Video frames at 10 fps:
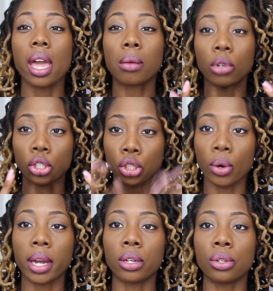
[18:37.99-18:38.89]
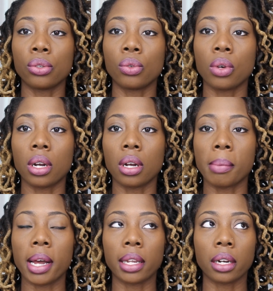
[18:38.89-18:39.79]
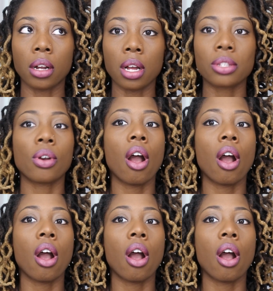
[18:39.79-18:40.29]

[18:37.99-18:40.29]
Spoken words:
and I'm going to show how to do highlight and contour.